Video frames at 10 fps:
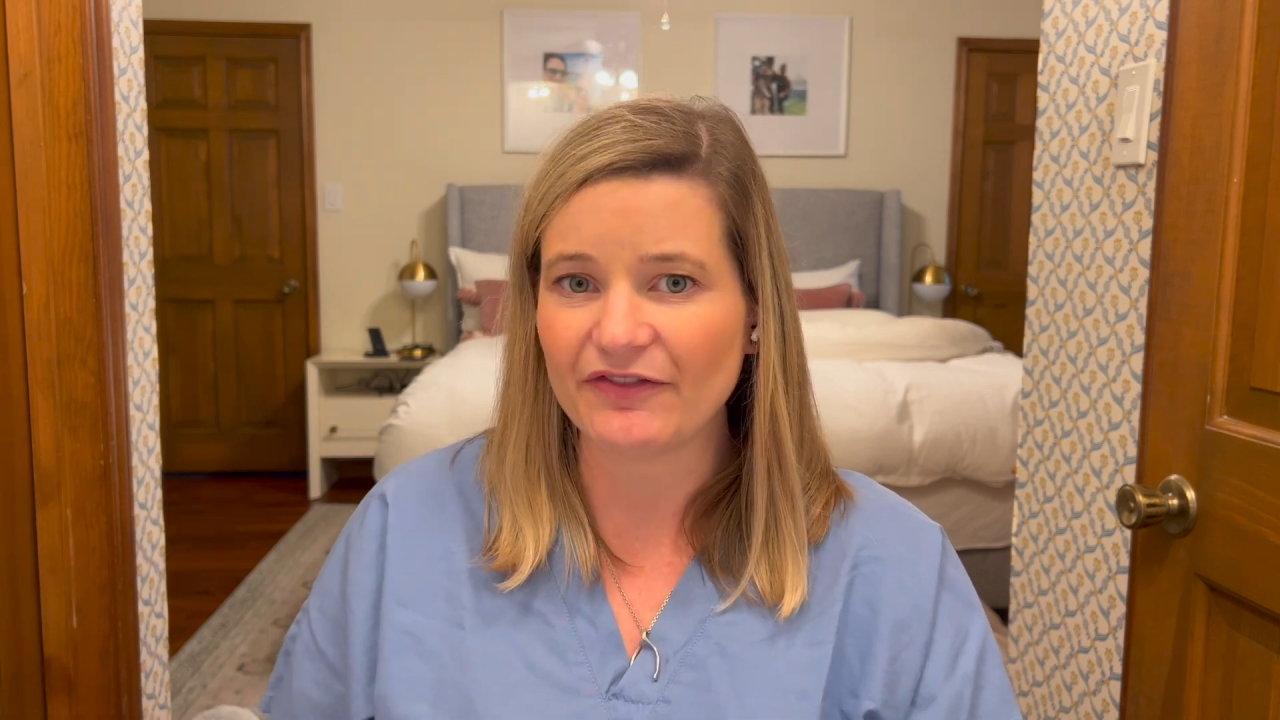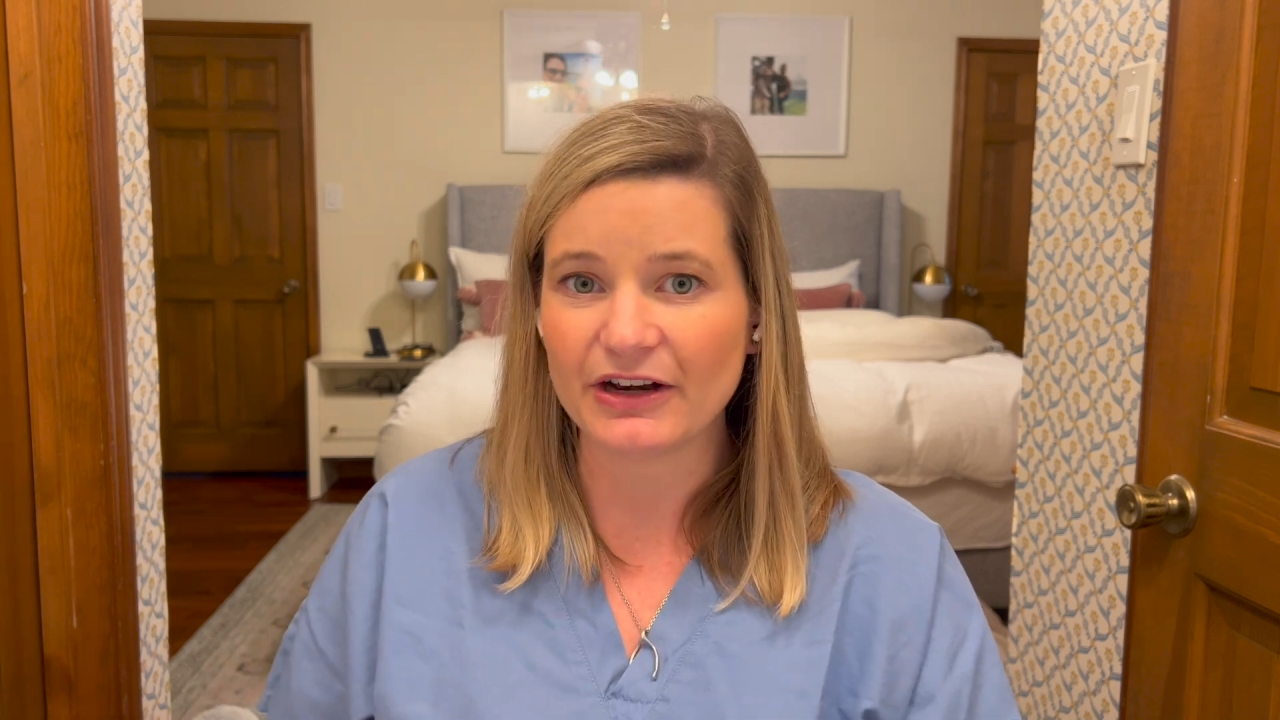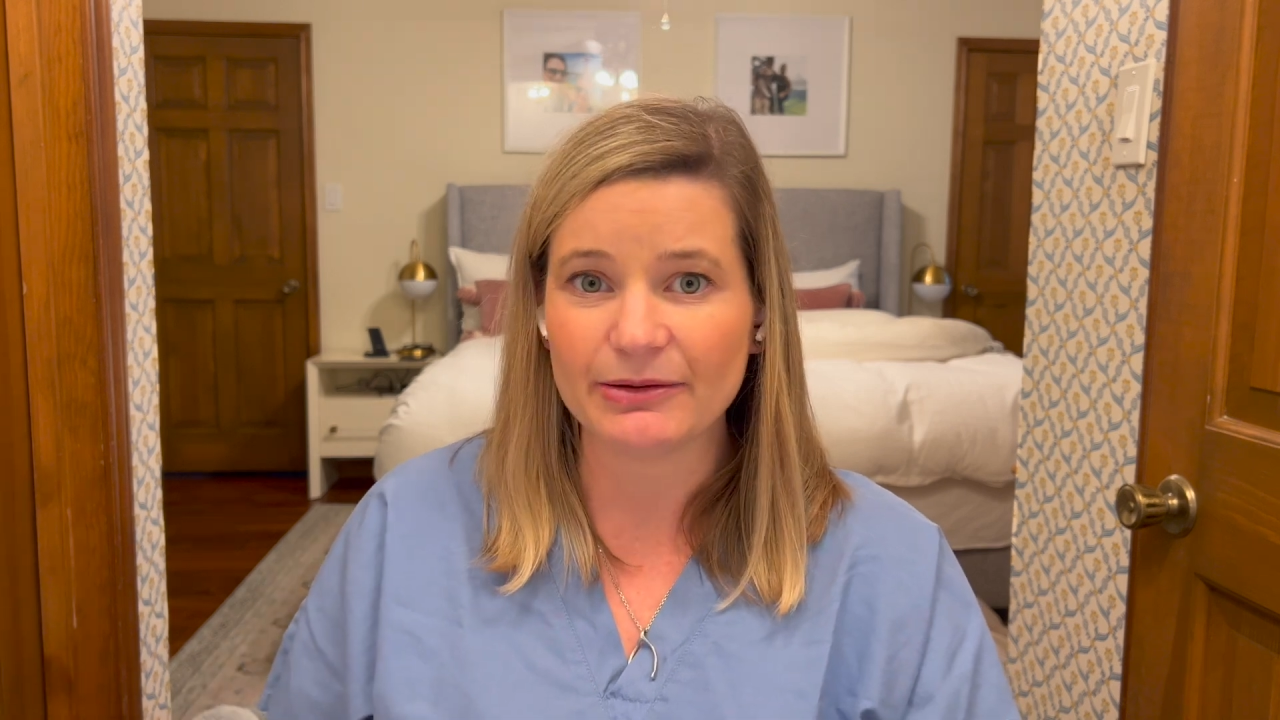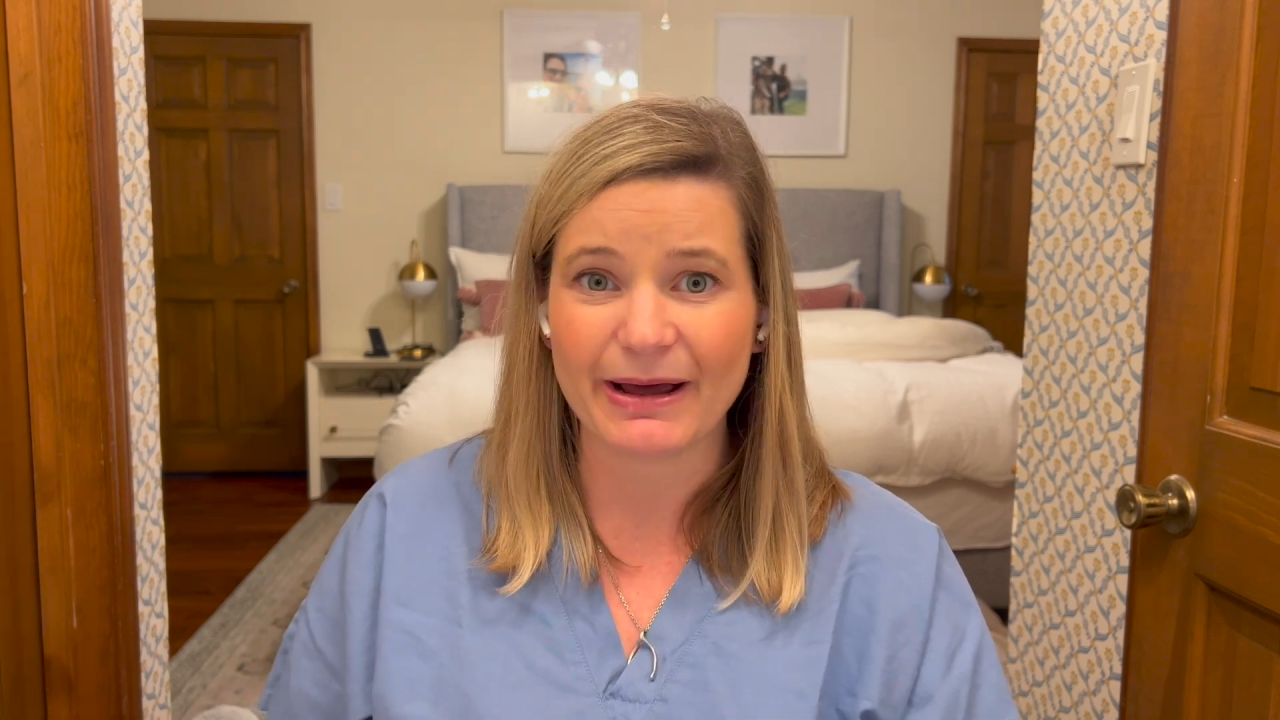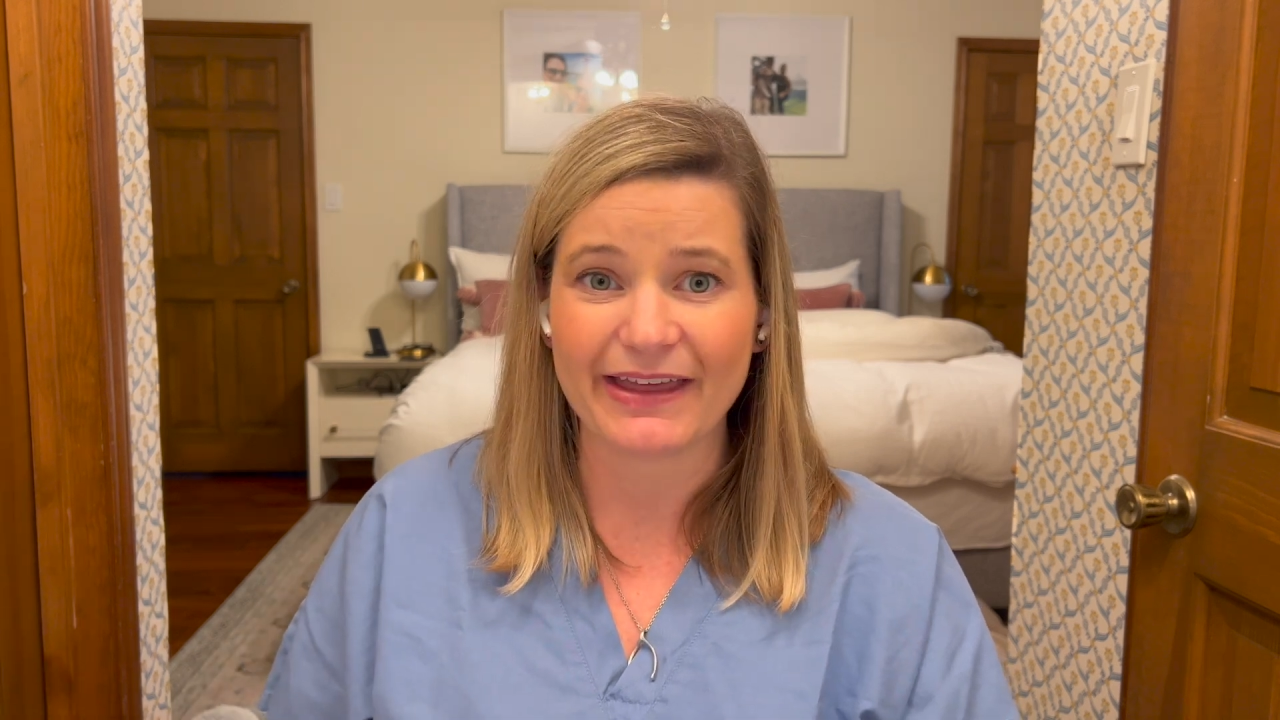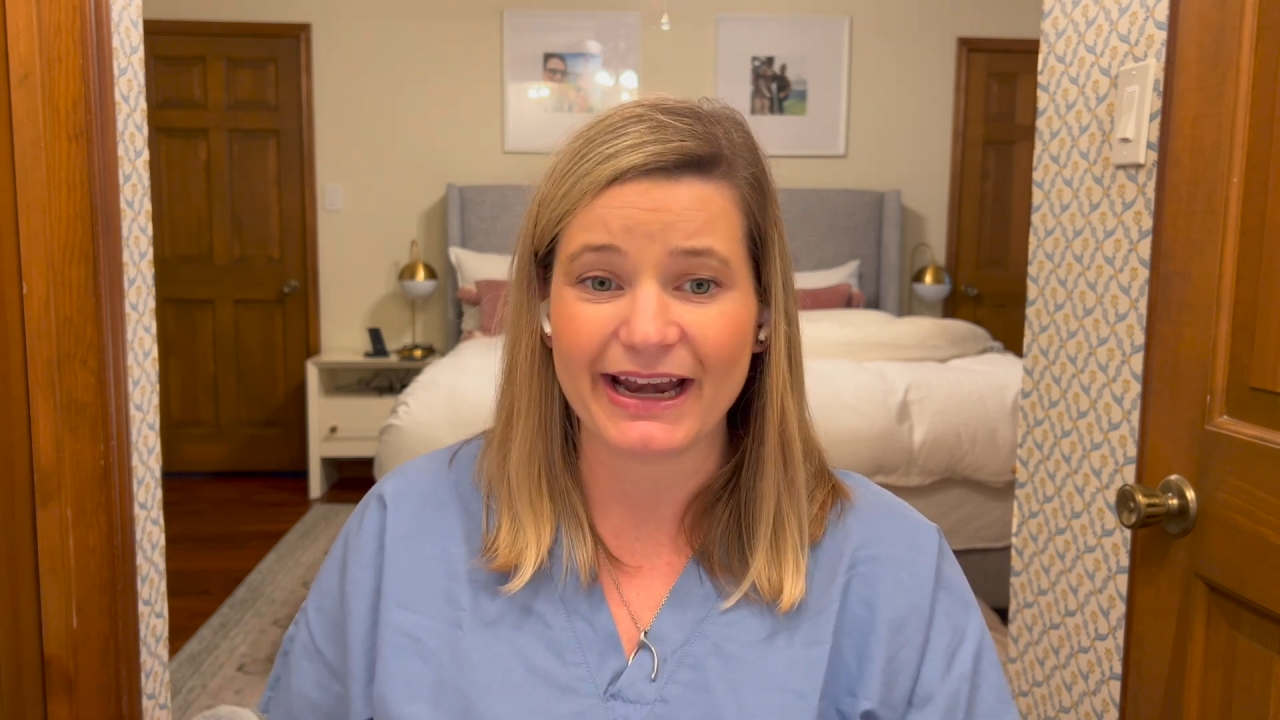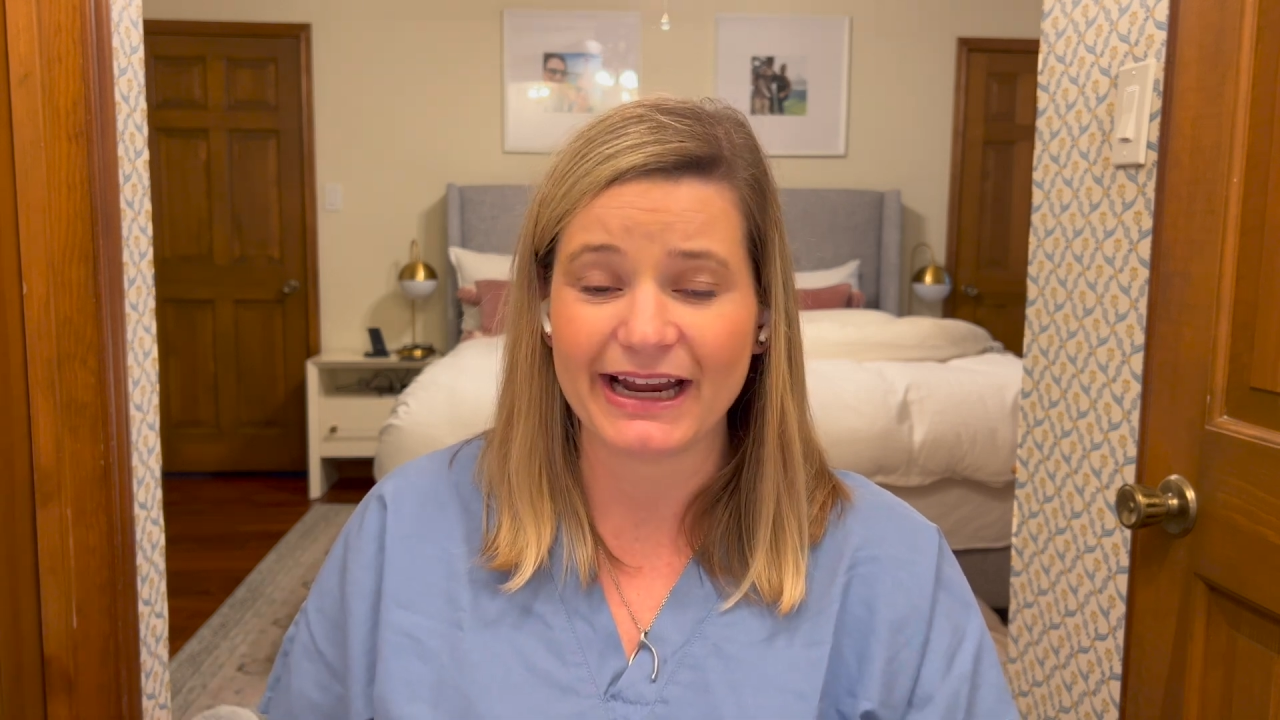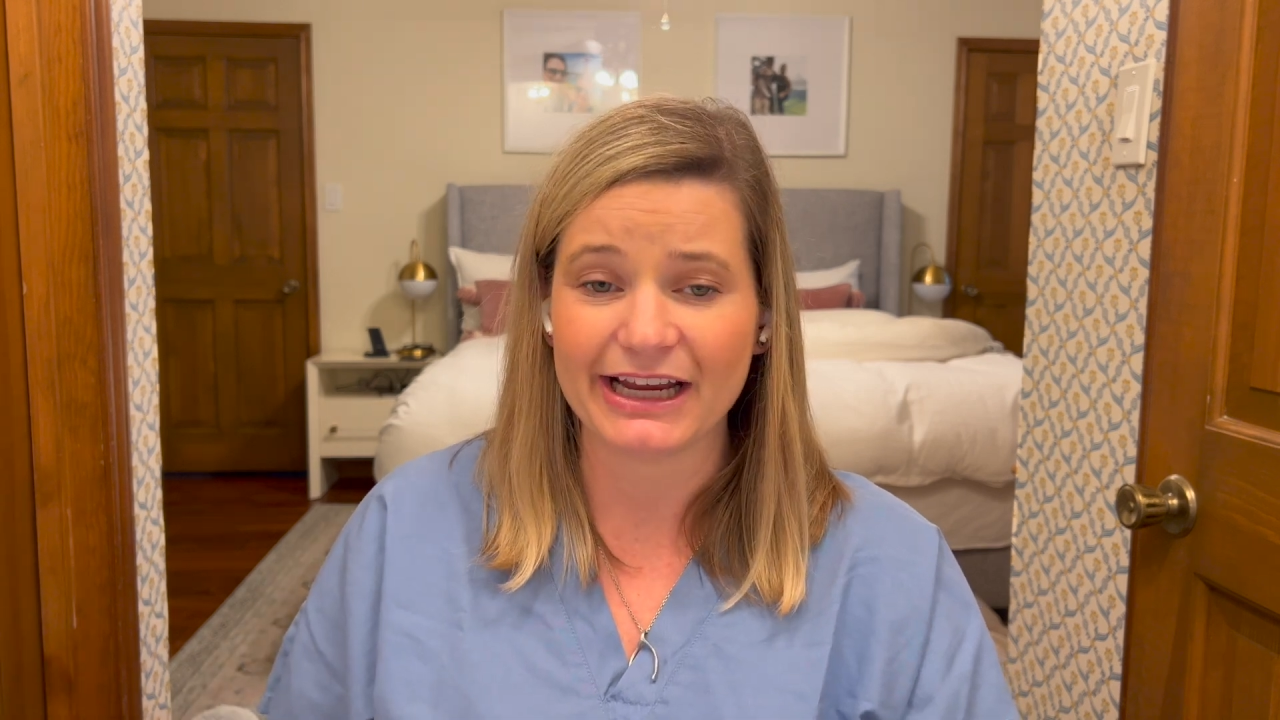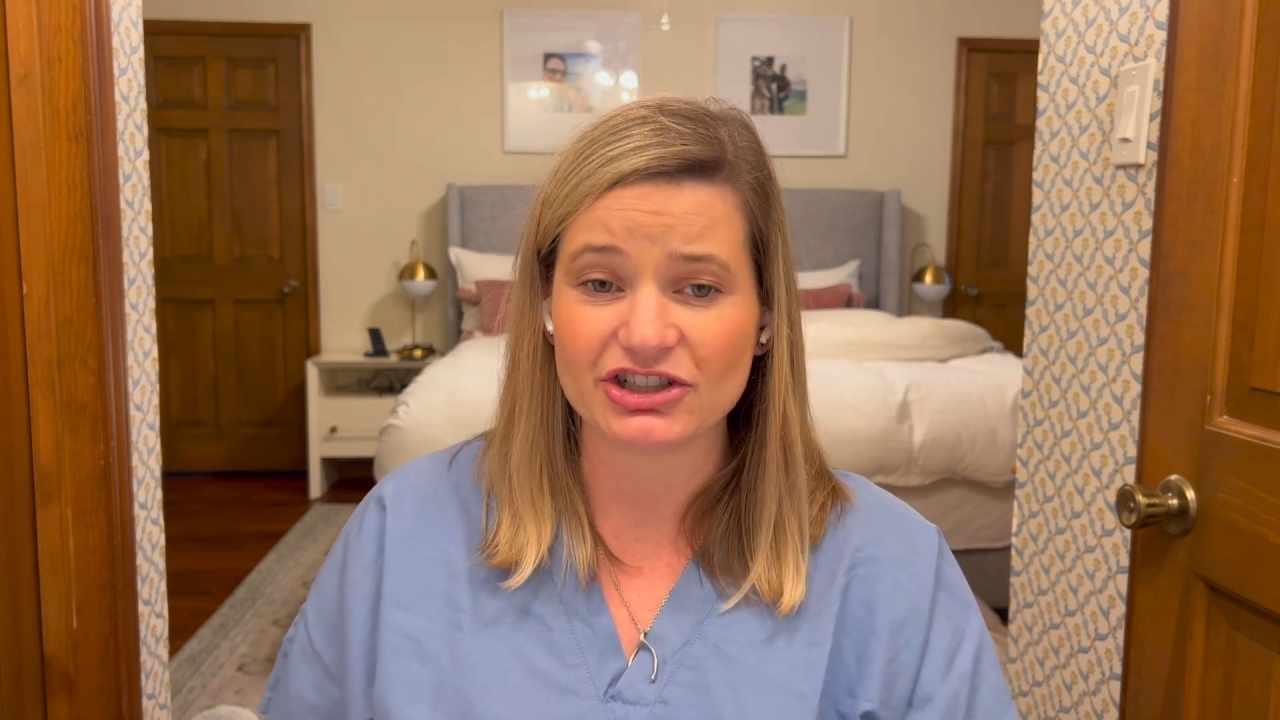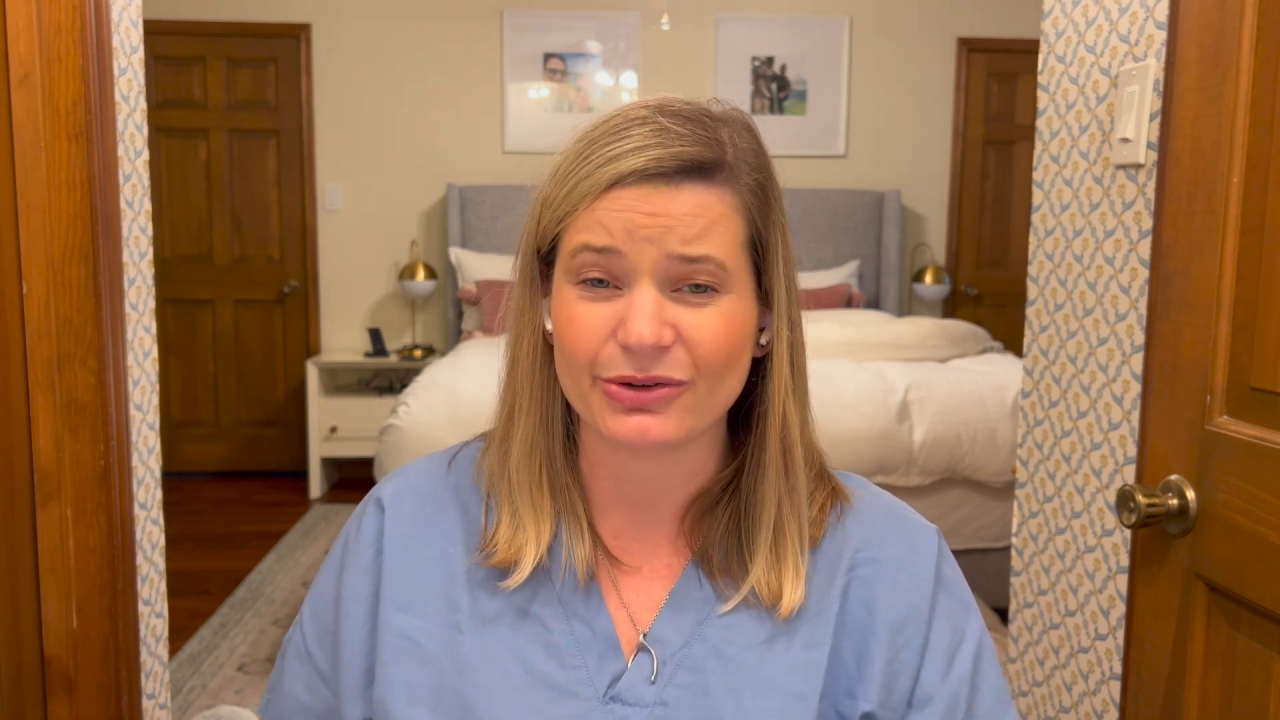funded by the NIH.